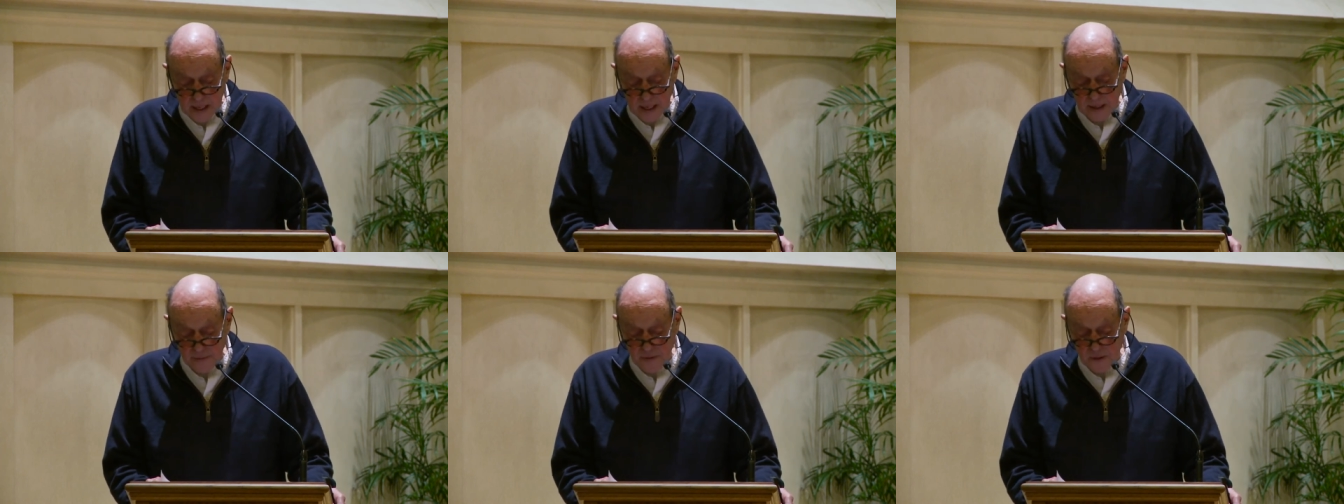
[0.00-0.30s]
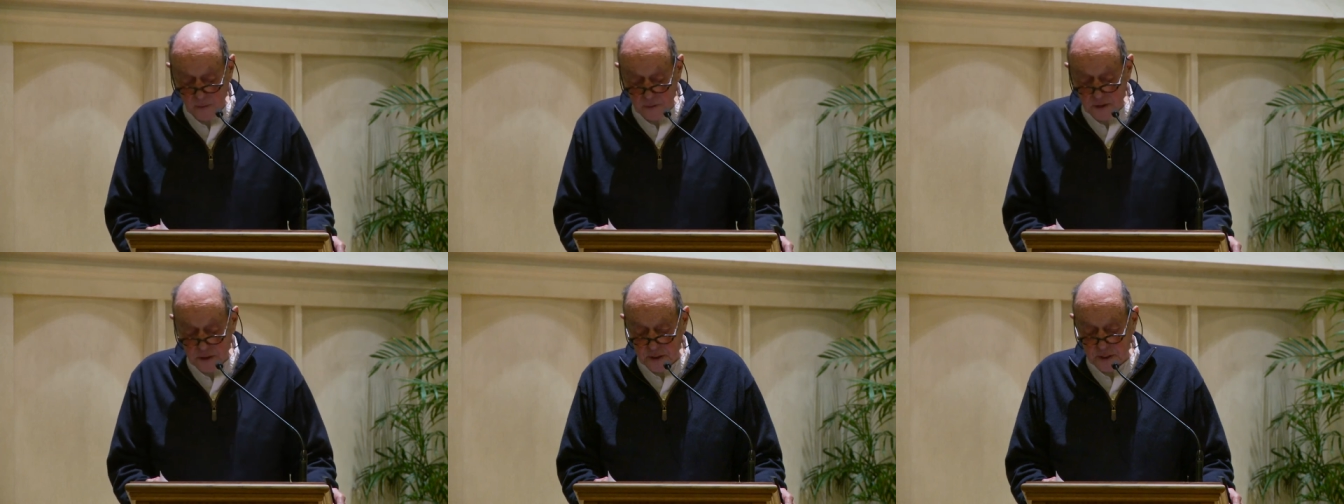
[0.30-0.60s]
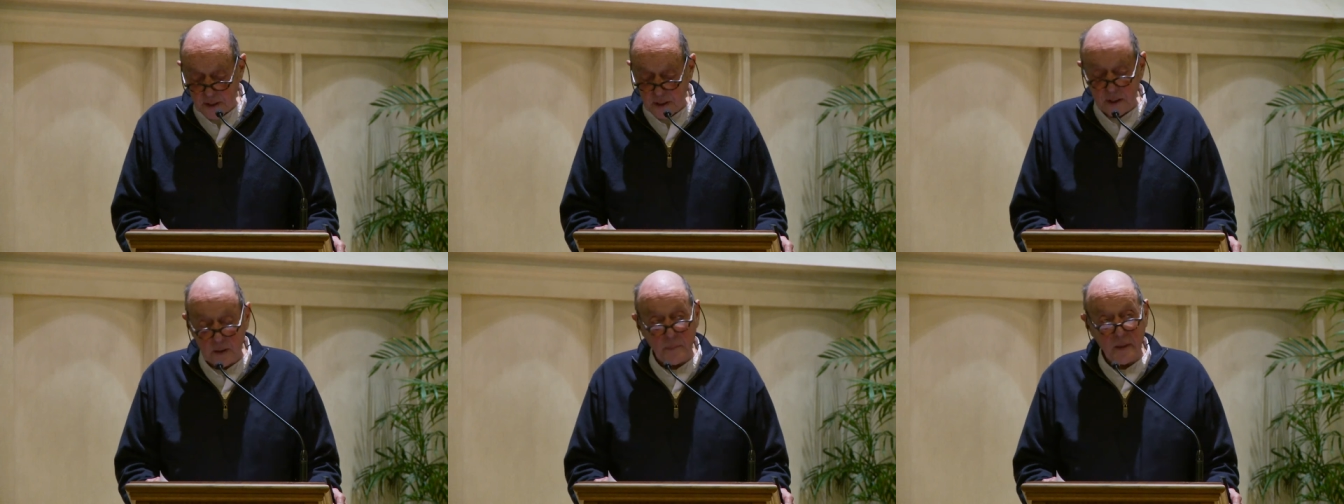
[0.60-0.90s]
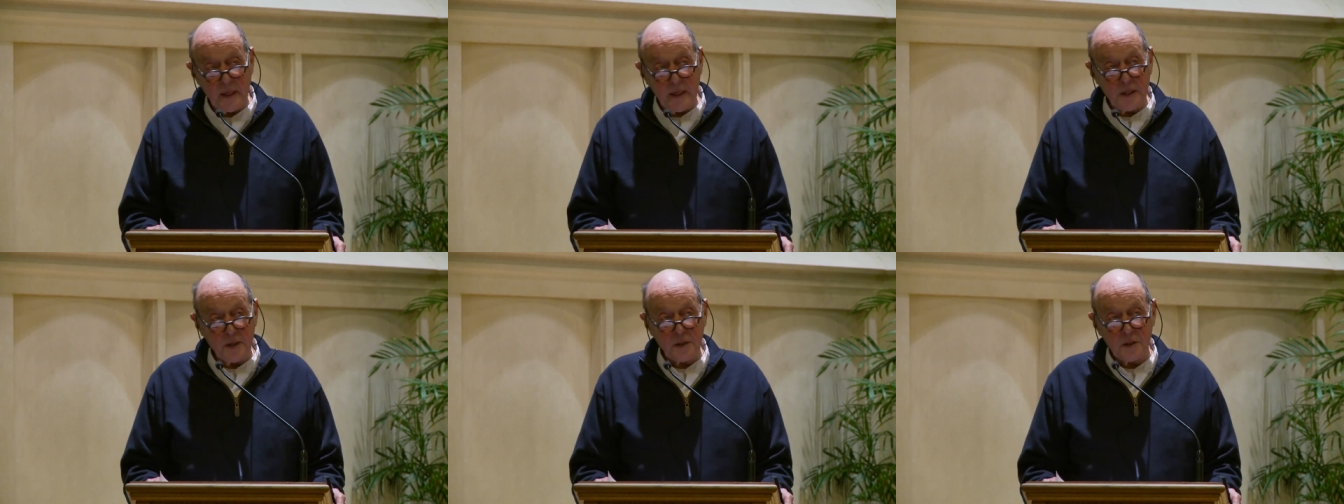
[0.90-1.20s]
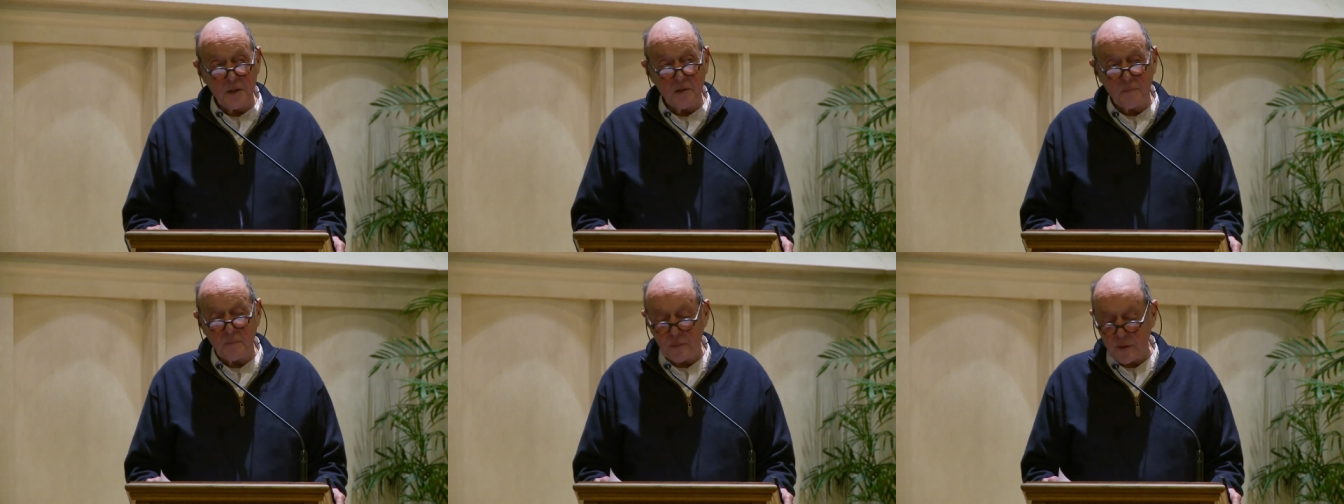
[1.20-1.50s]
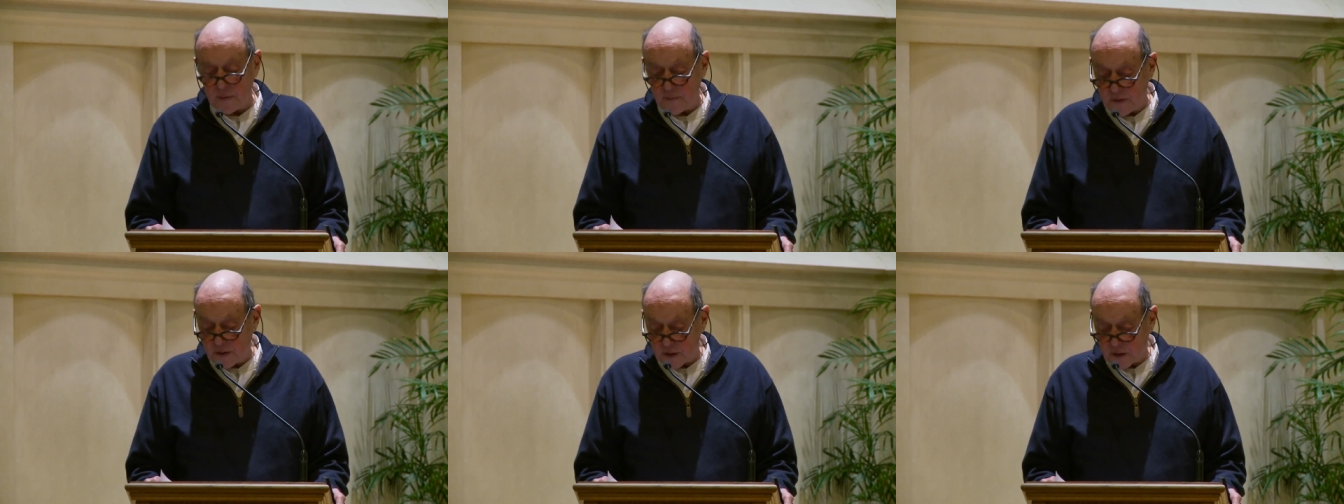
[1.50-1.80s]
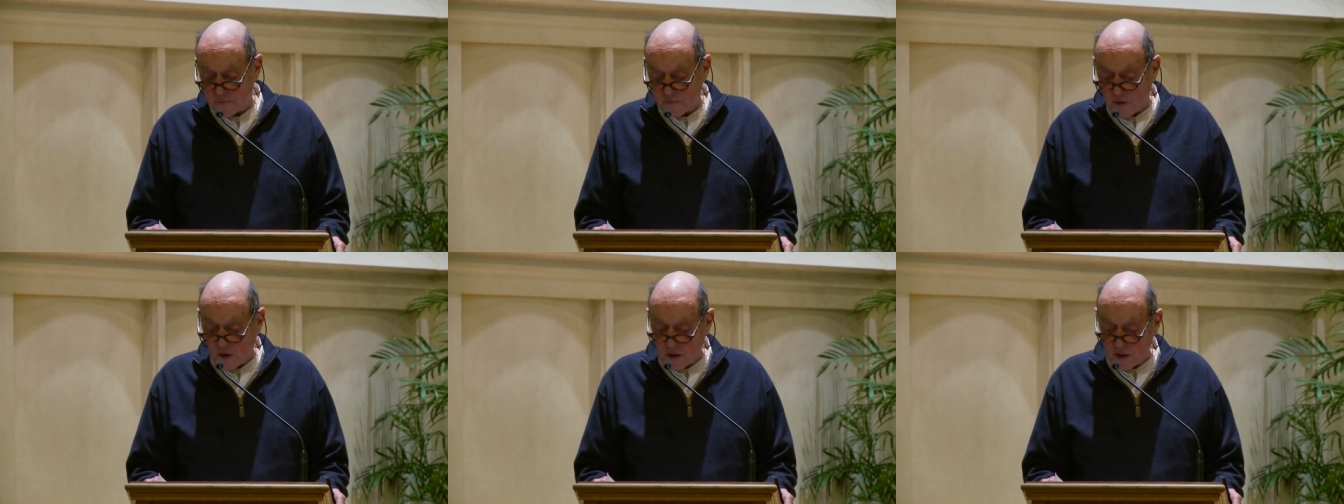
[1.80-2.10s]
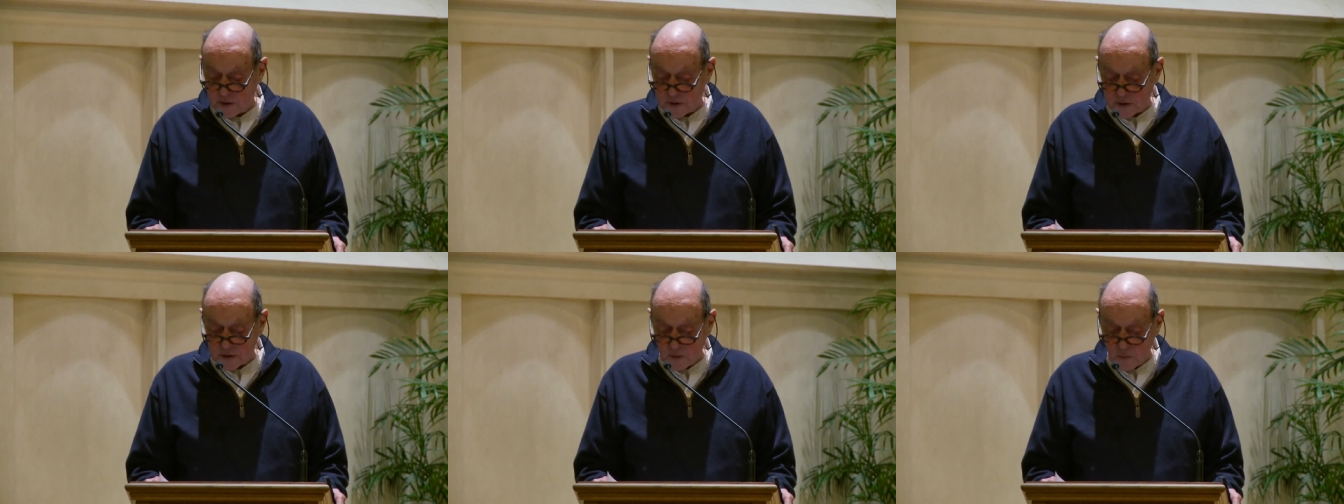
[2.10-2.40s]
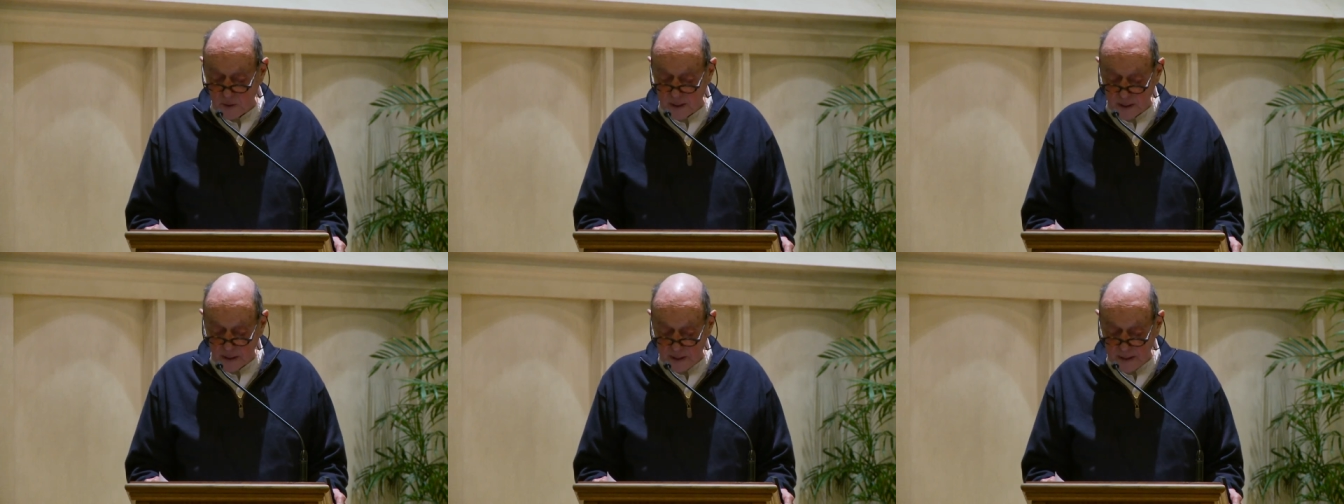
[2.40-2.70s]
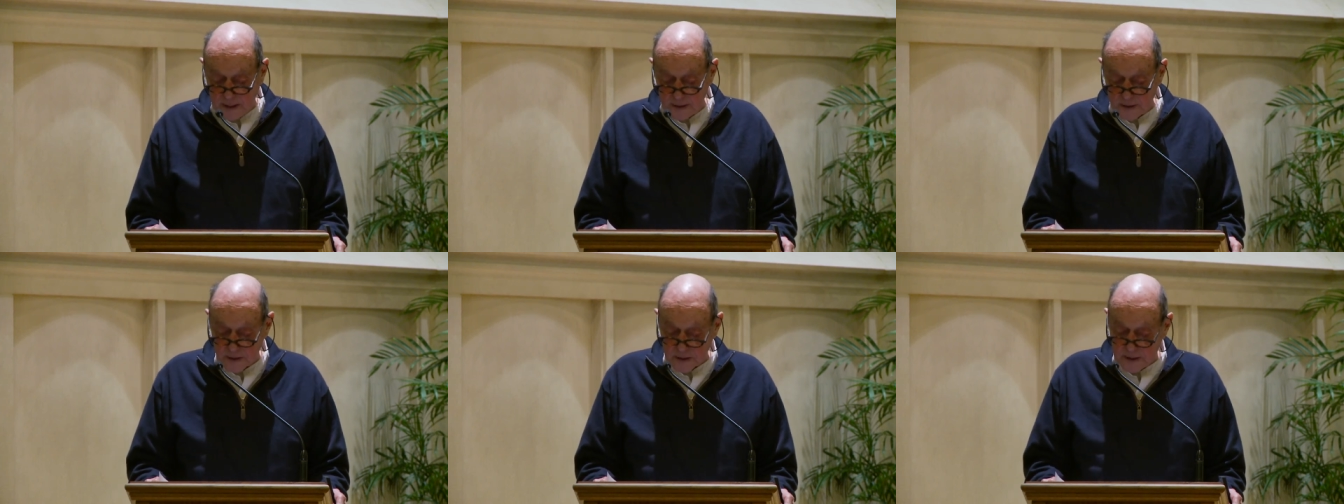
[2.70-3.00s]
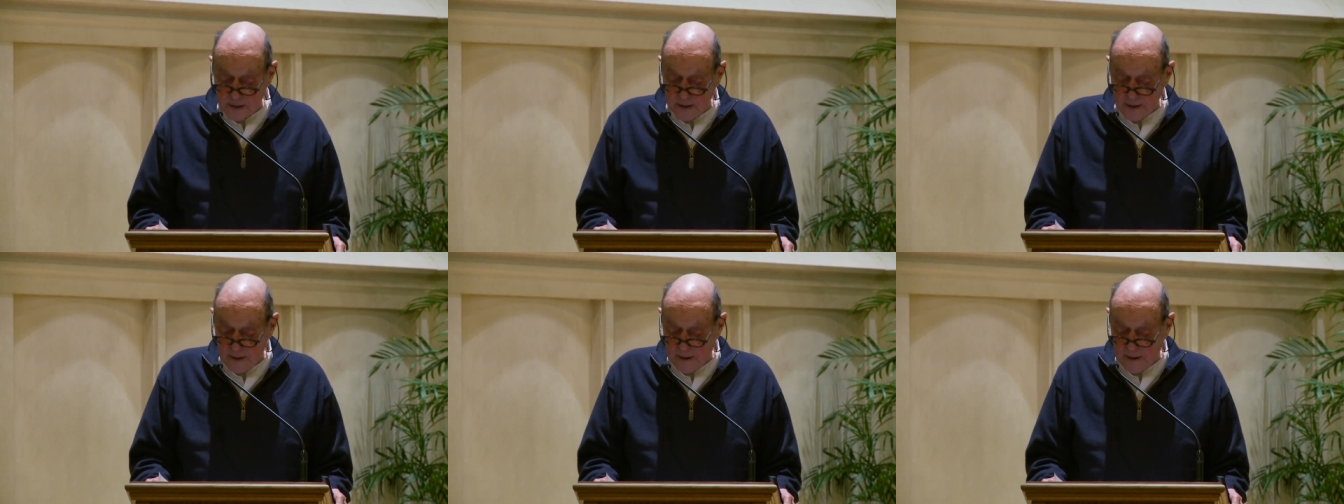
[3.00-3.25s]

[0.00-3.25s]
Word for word: and there was the elimination of previous forests and wetlands.